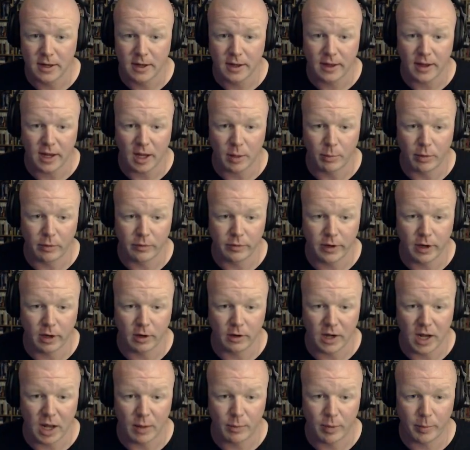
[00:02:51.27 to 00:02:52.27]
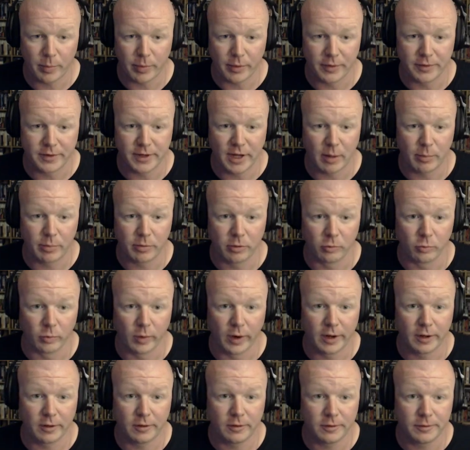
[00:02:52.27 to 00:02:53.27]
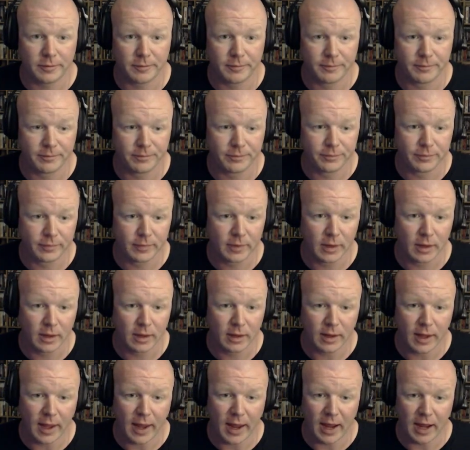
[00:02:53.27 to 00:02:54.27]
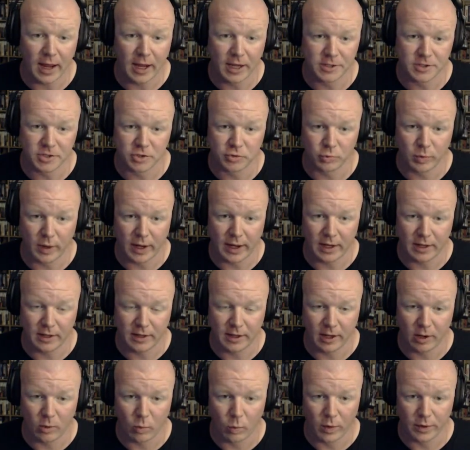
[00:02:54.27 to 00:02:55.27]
come over here and hop up on top of the rail, and just right click one